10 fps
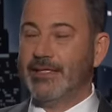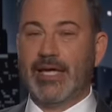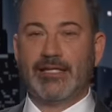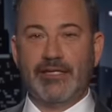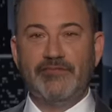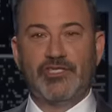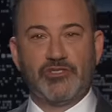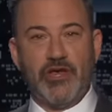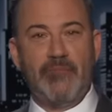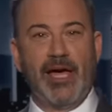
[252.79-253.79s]
they had to lift the
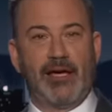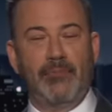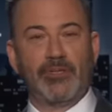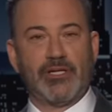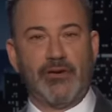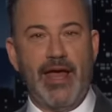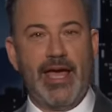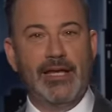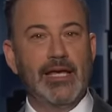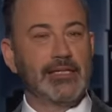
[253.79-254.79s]
tree back up with a
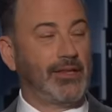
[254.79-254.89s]
crane.